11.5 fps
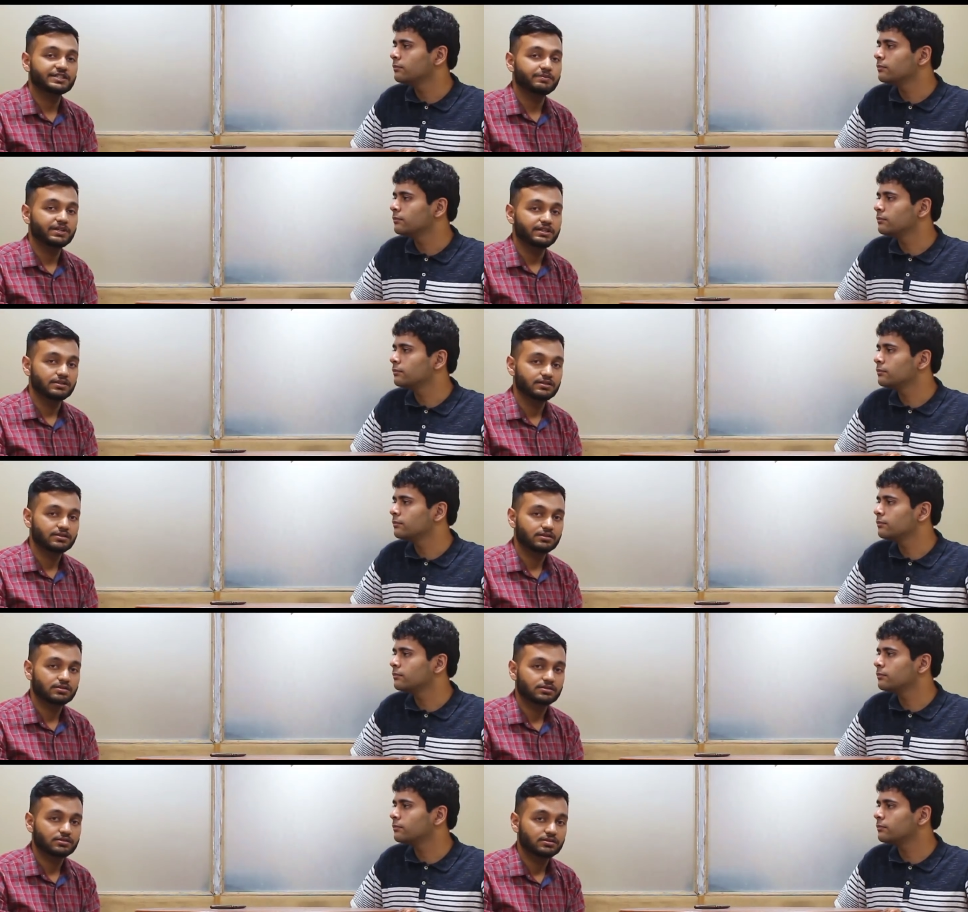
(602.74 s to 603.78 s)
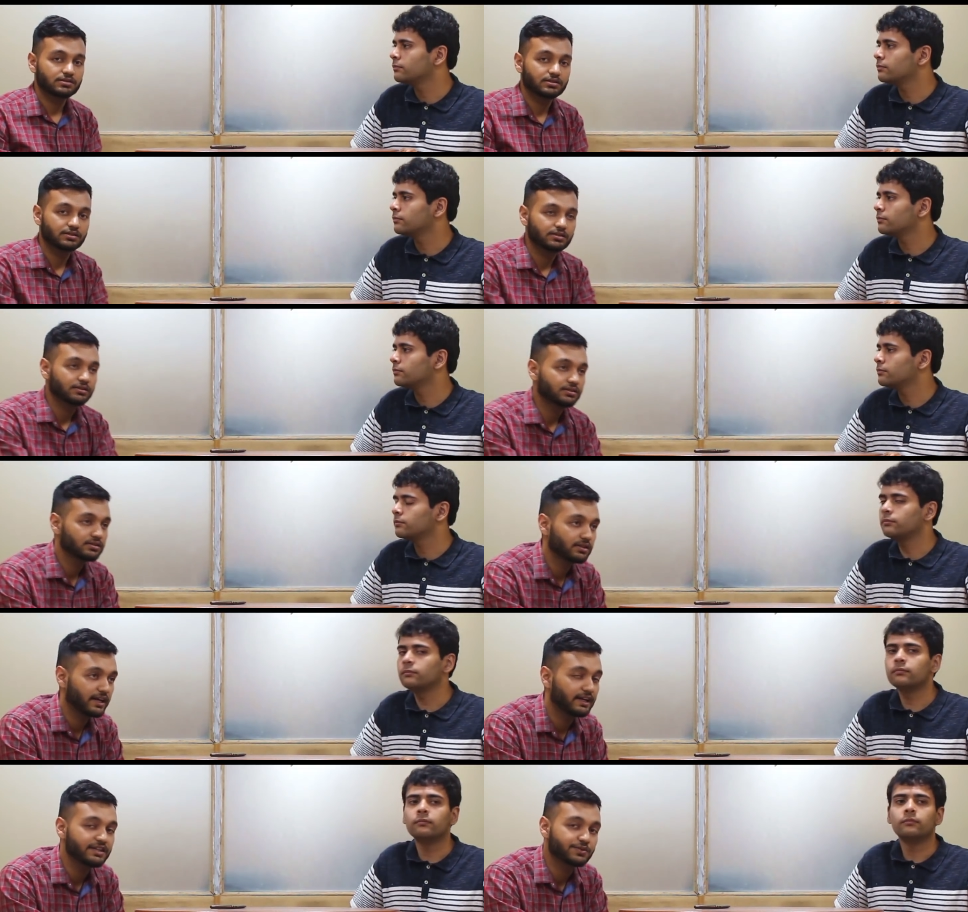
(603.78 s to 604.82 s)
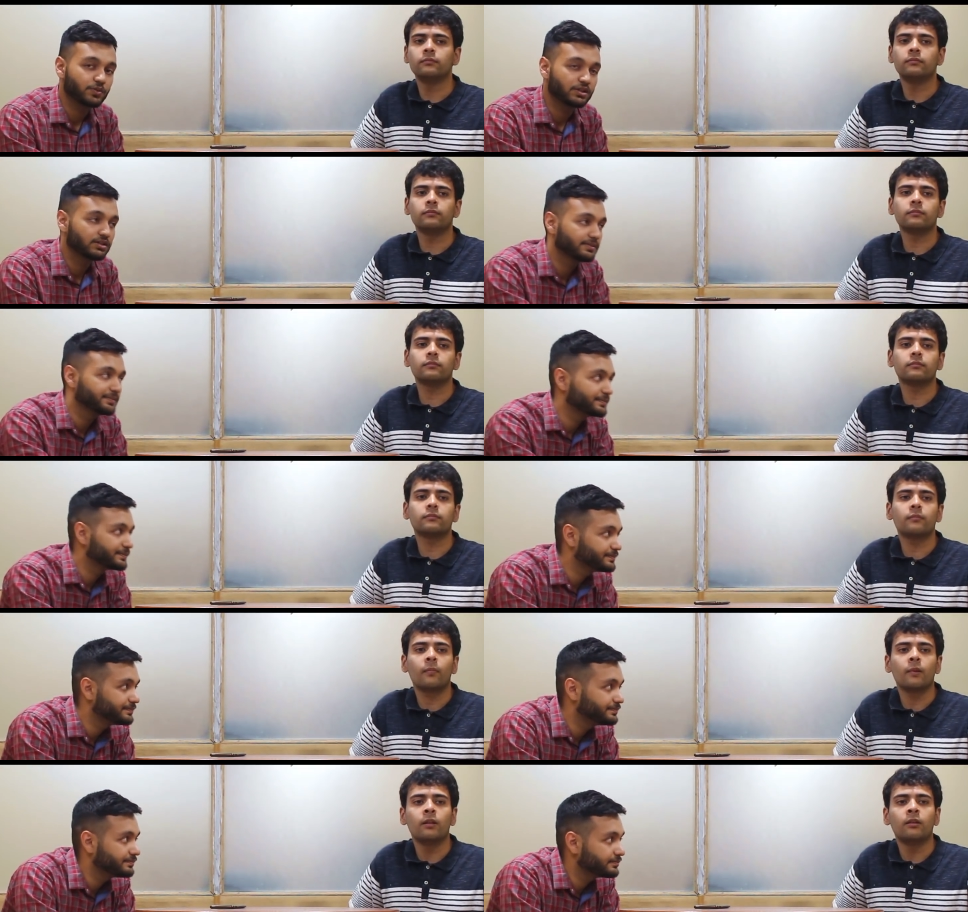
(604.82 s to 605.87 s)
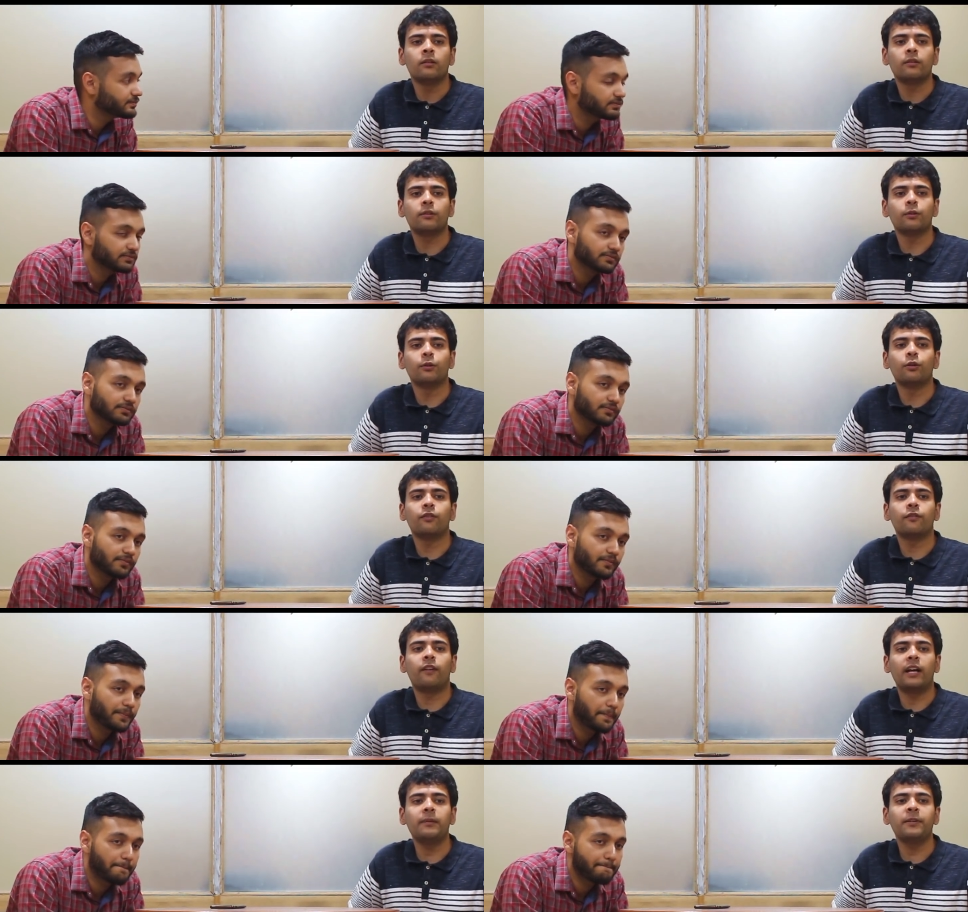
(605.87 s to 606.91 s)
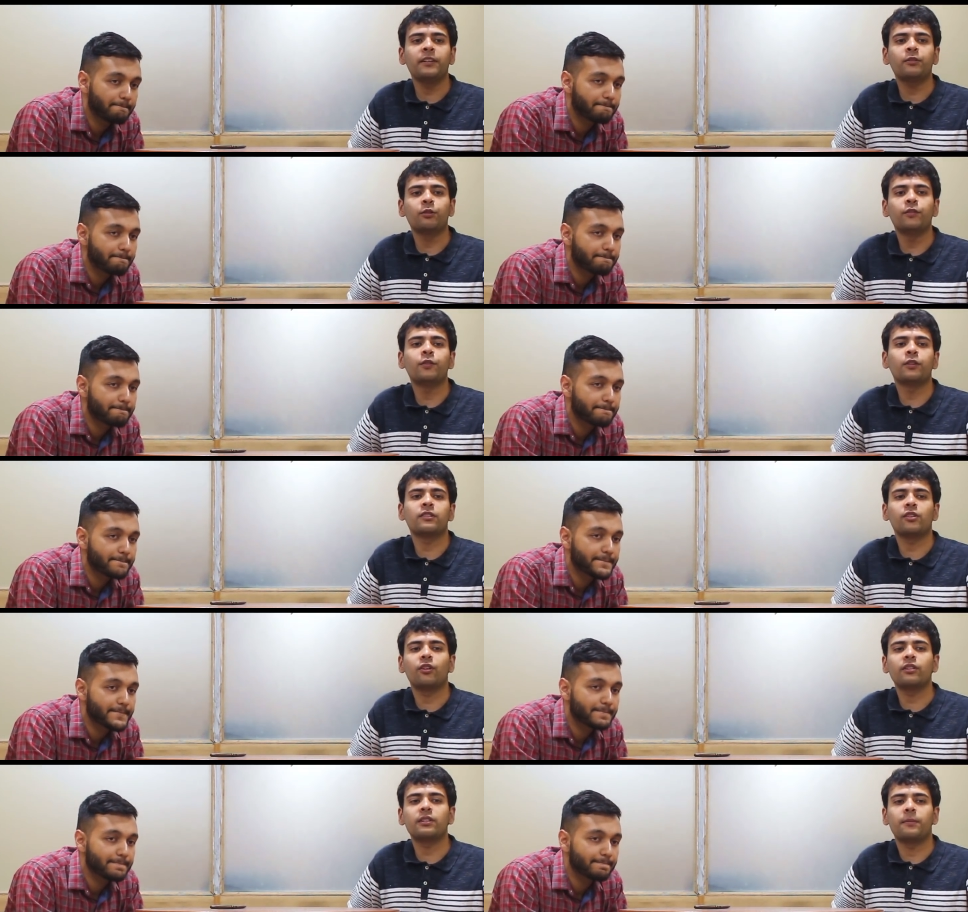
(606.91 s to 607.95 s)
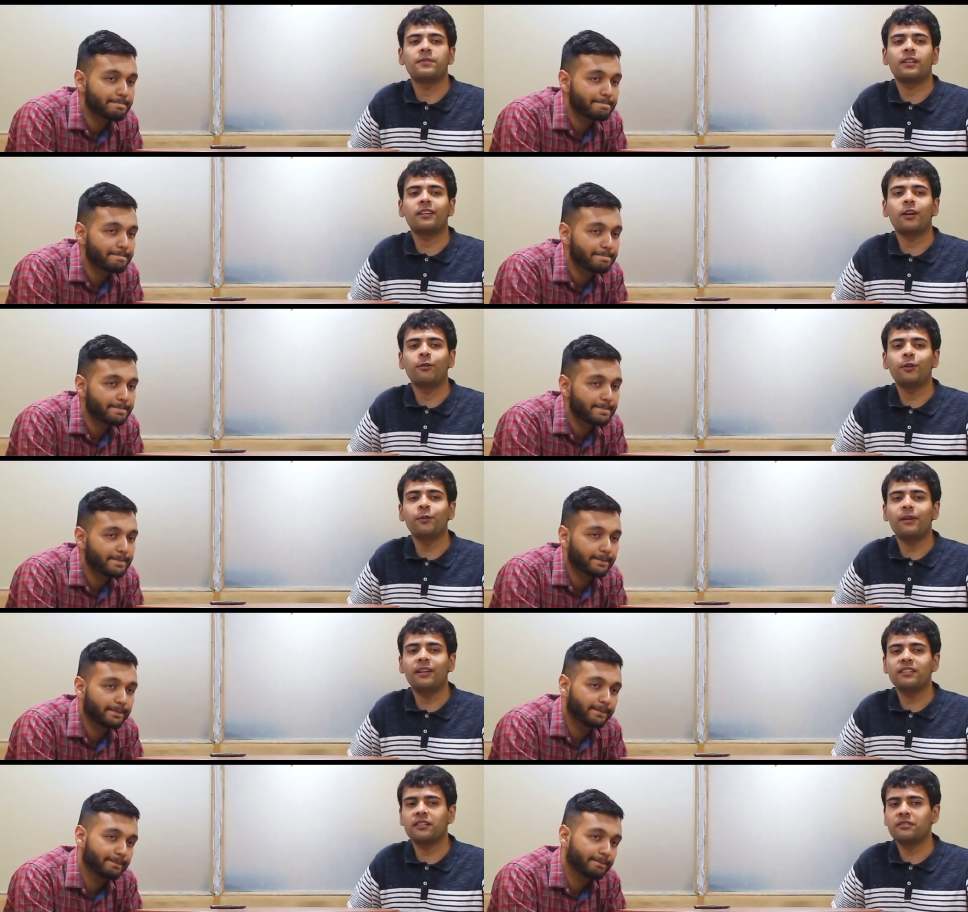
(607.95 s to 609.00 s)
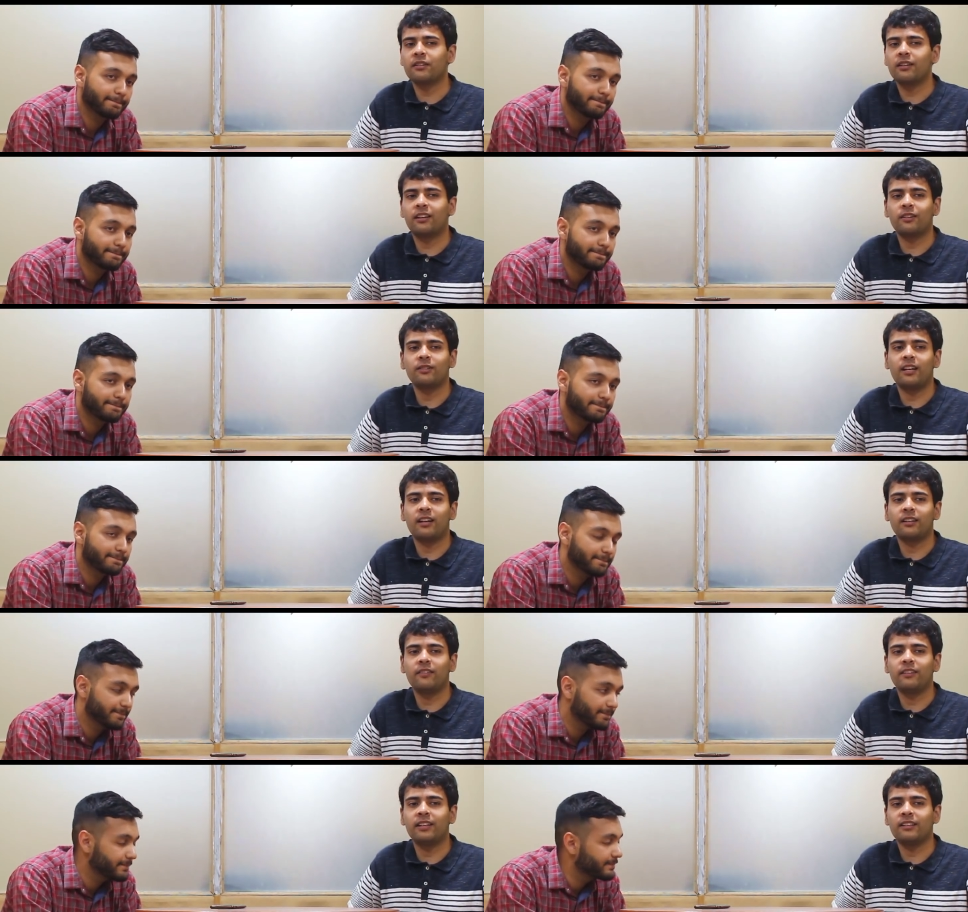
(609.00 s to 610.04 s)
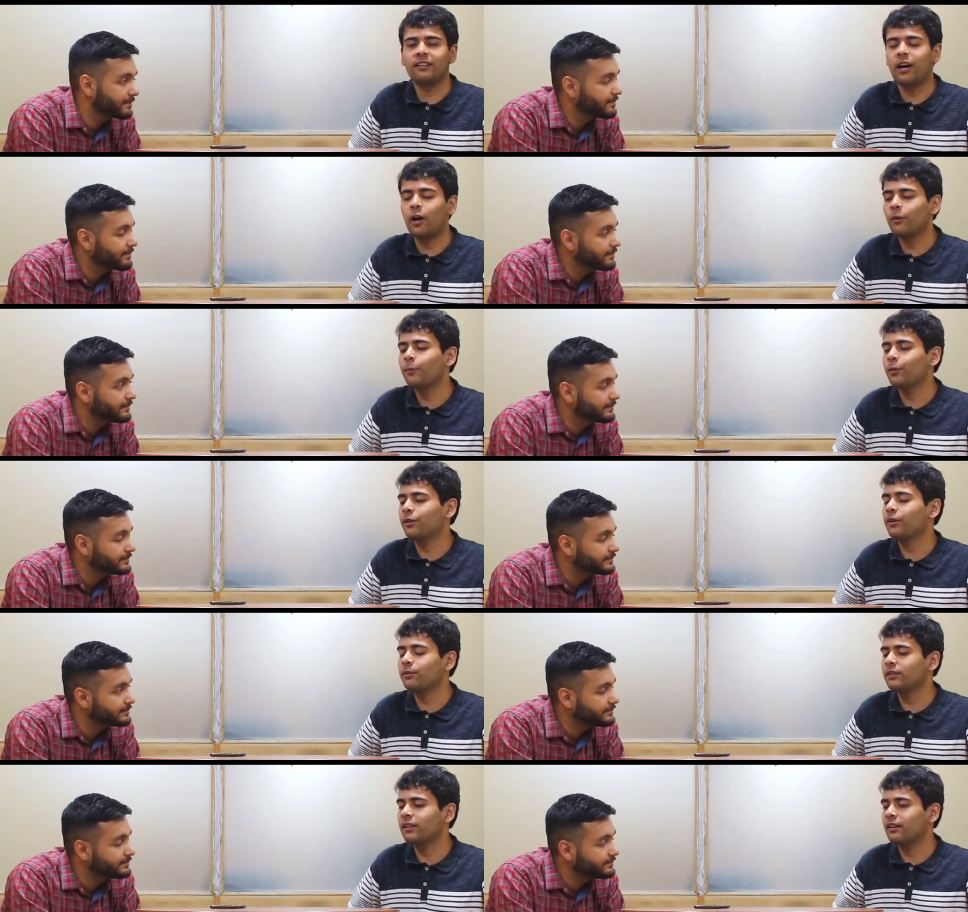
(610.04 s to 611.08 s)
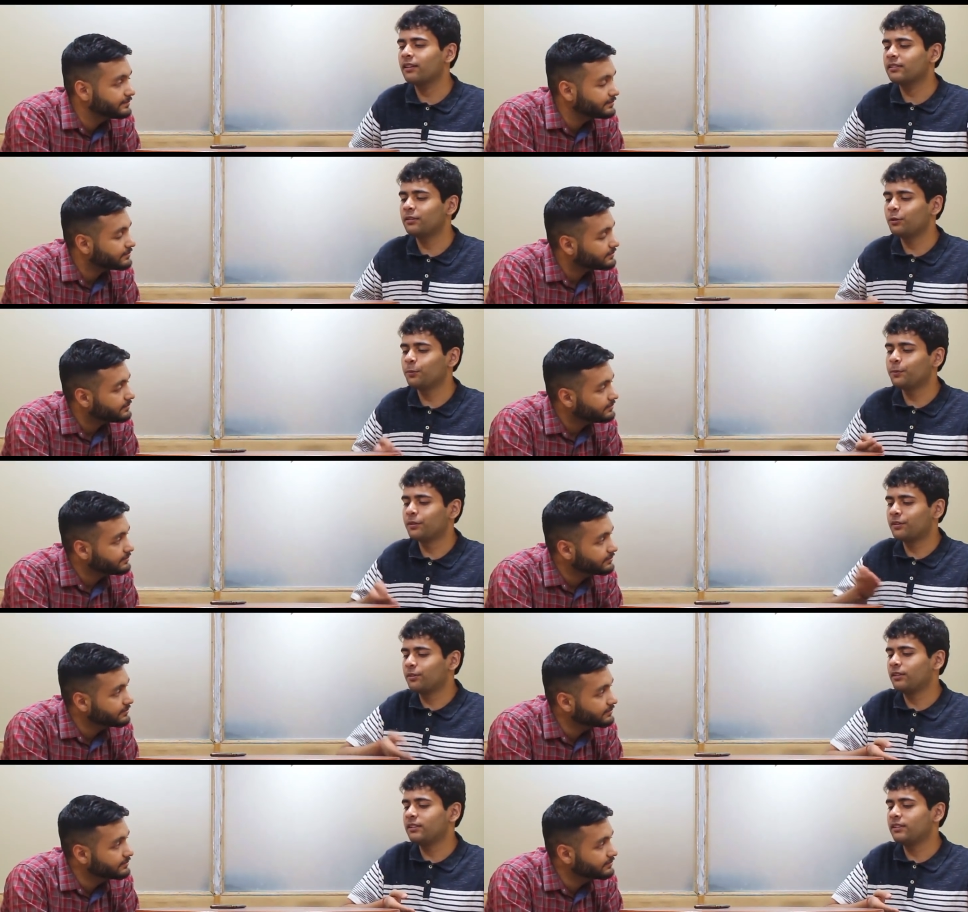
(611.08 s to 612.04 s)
Speaker 1: experience, at least one.
Speaker 2: So while being so focused on your subject, how did you manage extracurricular activities, and how important do you think is it to pursue